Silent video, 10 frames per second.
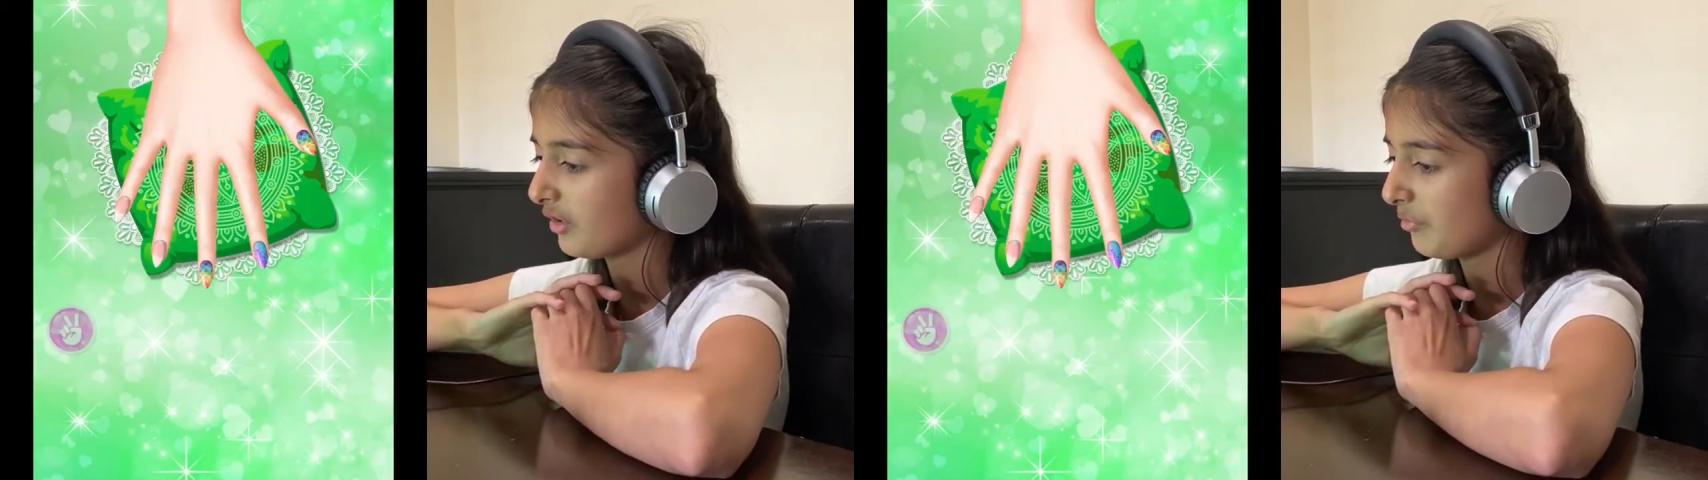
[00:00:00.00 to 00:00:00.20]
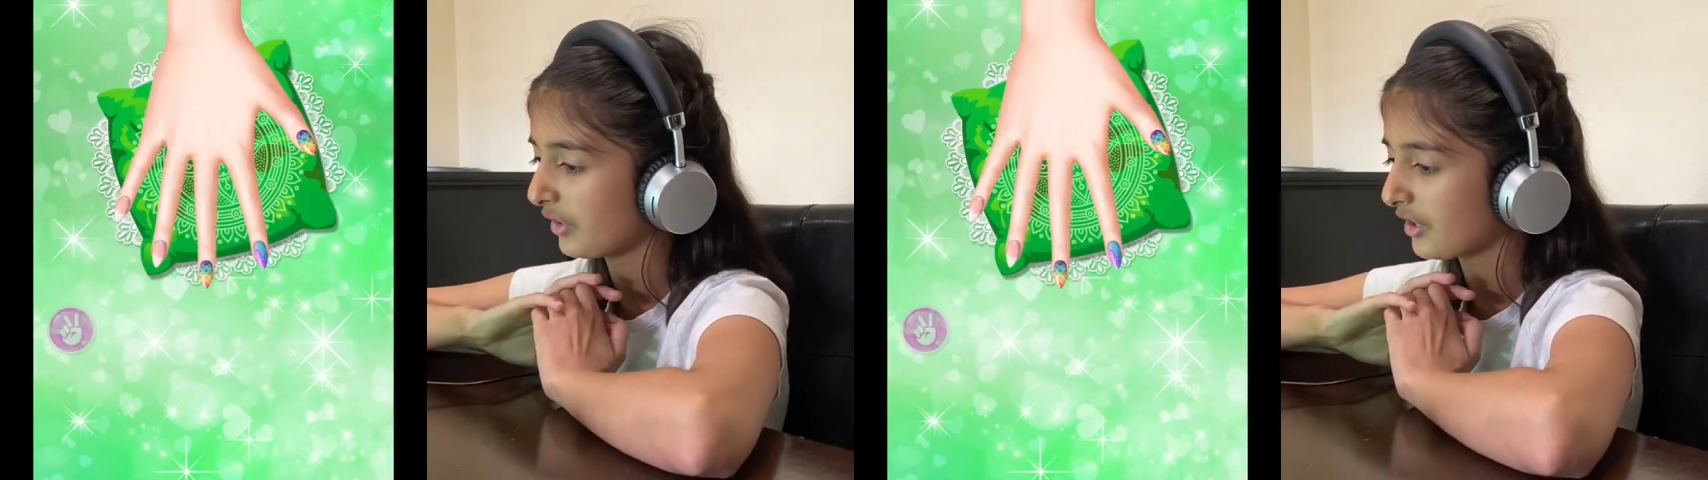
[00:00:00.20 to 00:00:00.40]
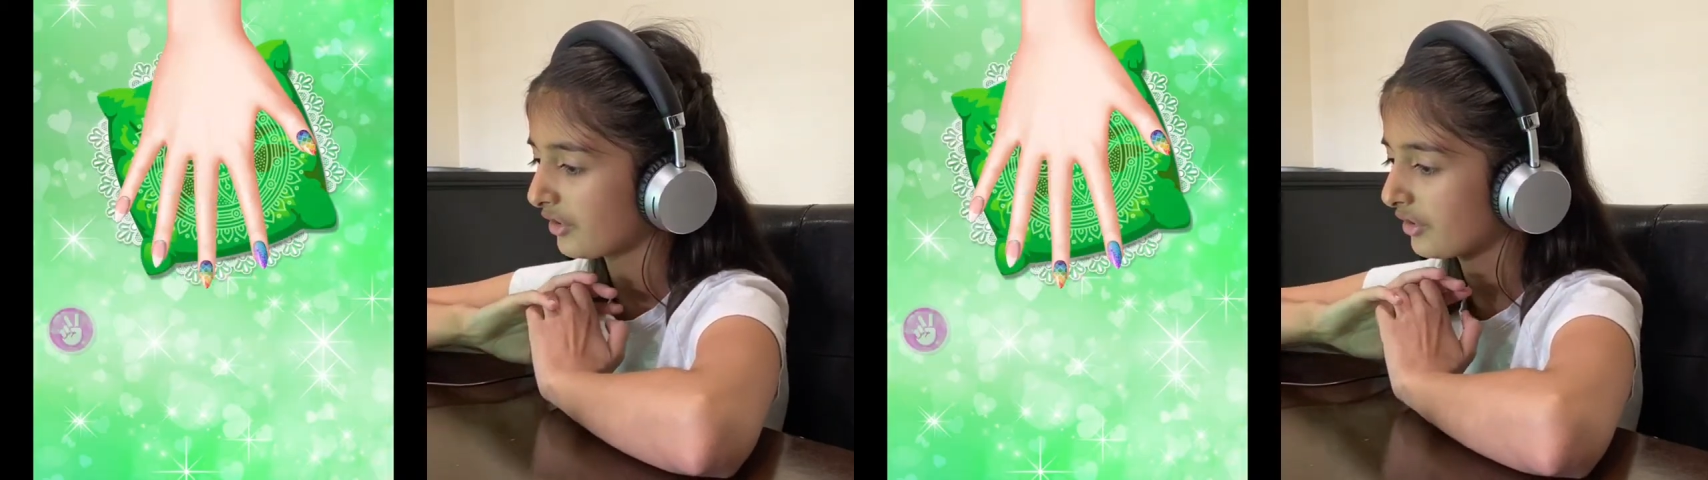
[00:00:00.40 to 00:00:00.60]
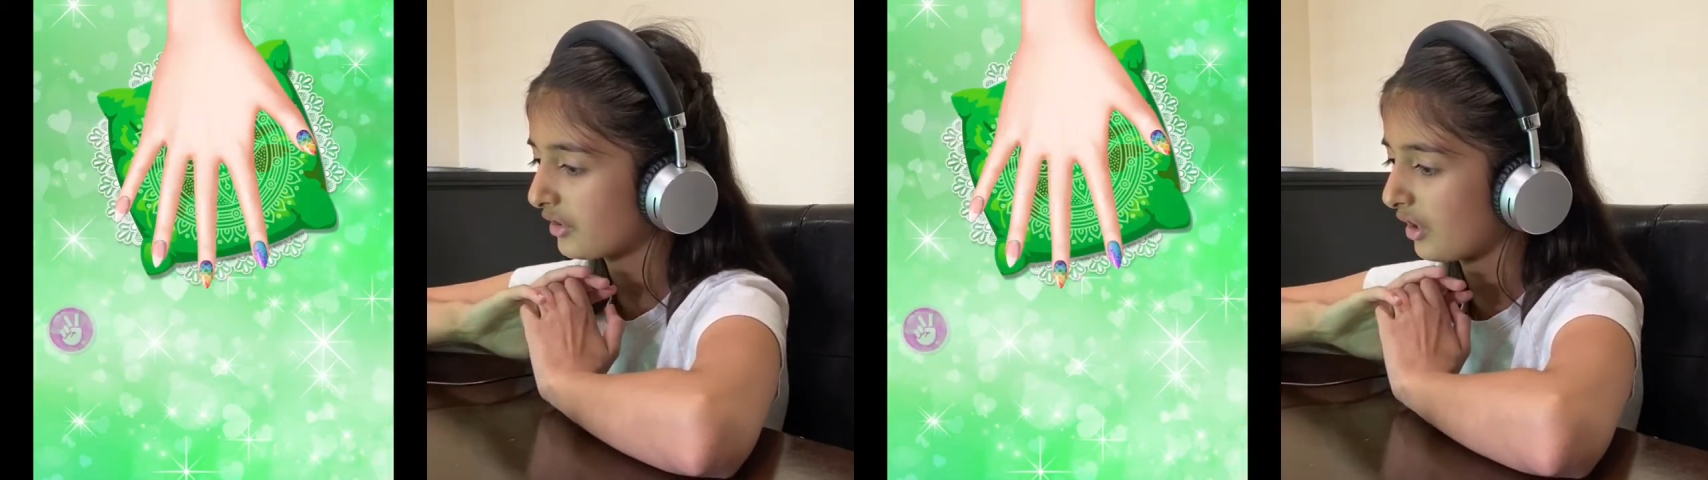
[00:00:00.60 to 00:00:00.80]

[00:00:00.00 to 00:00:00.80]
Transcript: press